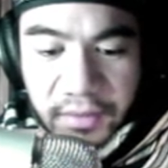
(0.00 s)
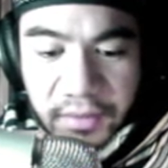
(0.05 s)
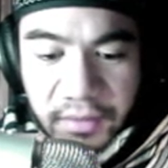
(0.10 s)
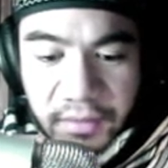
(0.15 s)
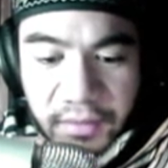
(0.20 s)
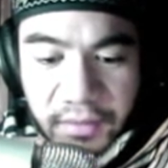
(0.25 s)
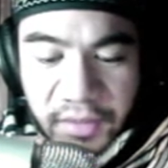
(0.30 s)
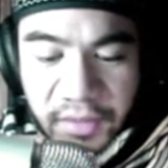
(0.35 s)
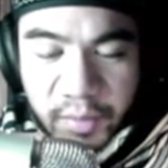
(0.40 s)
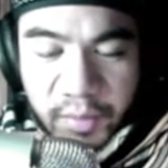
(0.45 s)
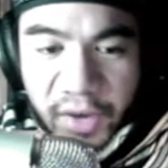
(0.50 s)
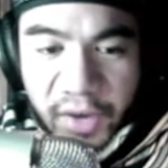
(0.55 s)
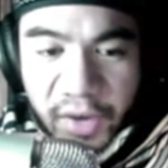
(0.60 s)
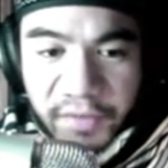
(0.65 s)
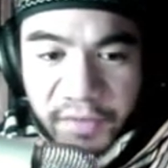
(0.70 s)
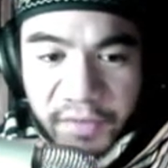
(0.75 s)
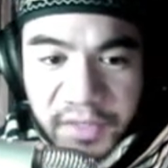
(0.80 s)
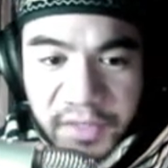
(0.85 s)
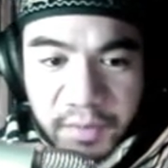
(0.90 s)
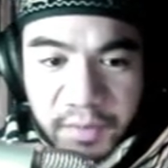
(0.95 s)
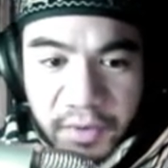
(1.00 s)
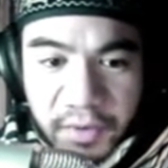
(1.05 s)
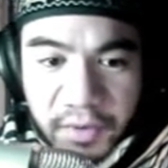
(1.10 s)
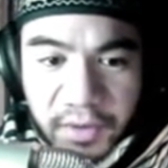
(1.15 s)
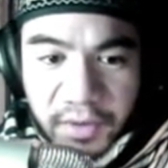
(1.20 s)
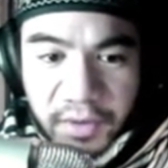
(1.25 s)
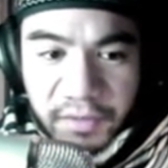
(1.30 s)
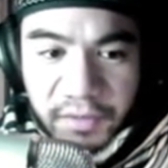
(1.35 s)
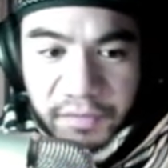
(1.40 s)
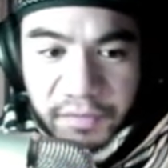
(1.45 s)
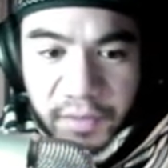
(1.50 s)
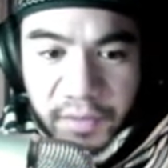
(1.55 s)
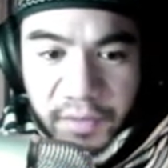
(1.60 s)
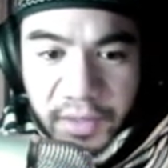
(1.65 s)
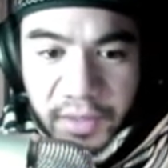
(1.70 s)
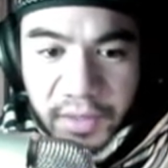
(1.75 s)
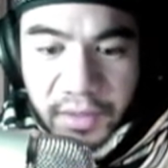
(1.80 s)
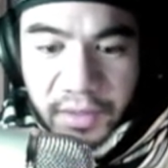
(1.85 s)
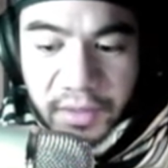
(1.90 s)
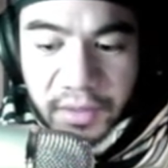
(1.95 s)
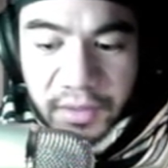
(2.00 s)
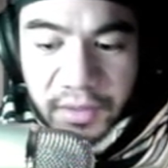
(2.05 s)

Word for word: what the prophet spoke of, where